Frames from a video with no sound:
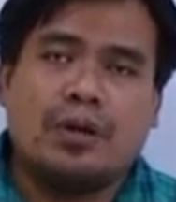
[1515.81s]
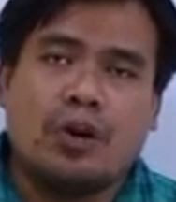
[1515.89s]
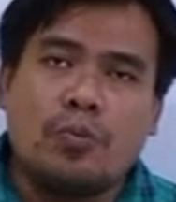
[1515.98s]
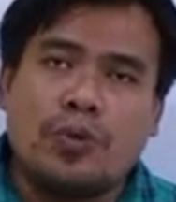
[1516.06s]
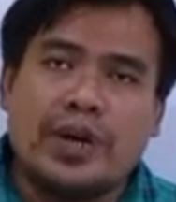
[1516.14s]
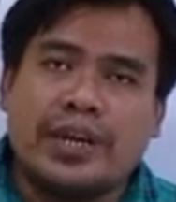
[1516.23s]

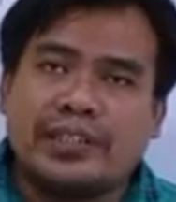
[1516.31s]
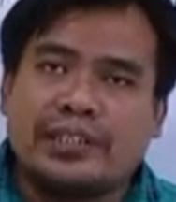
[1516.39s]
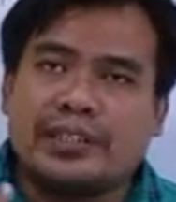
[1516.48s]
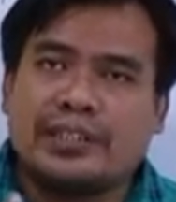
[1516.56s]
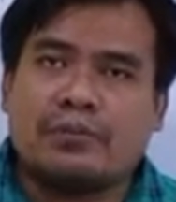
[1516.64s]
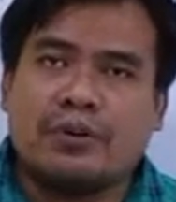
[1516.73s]
operating
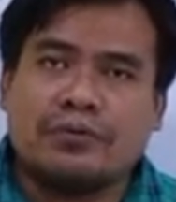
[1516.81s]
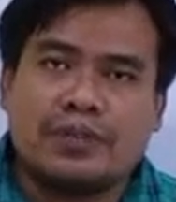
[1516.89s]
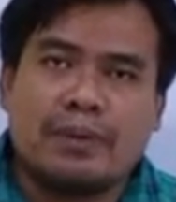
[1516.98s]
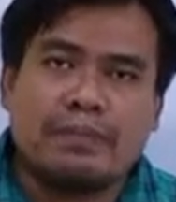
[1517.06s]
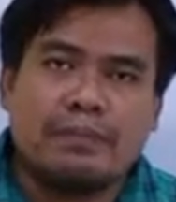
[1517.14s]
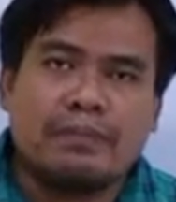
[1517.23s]
system of
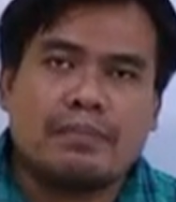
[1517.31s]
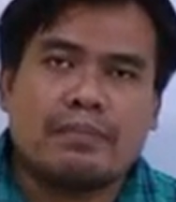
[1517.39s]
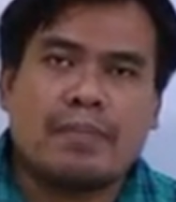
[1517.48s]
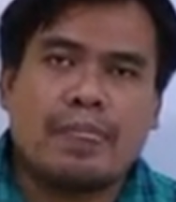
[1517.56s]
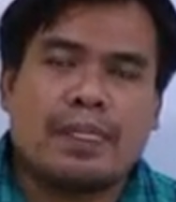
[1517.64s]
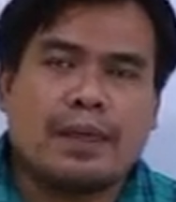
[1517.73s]
some
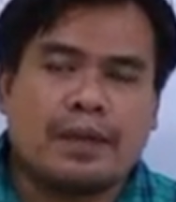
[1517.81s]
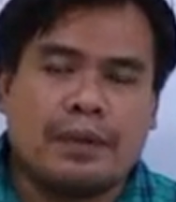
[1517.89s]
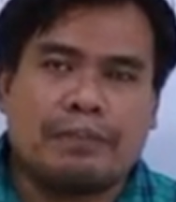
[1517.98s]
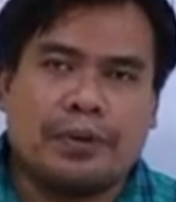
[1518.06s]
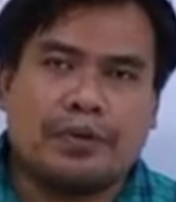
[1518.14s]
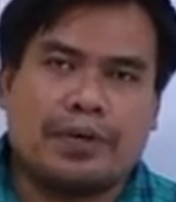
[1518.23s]

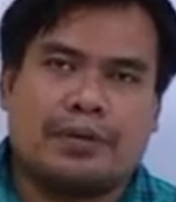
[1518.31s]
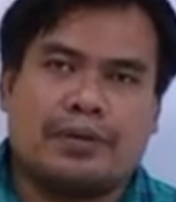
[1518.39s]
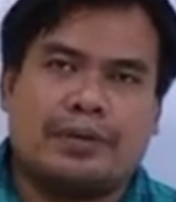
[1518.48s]
computer.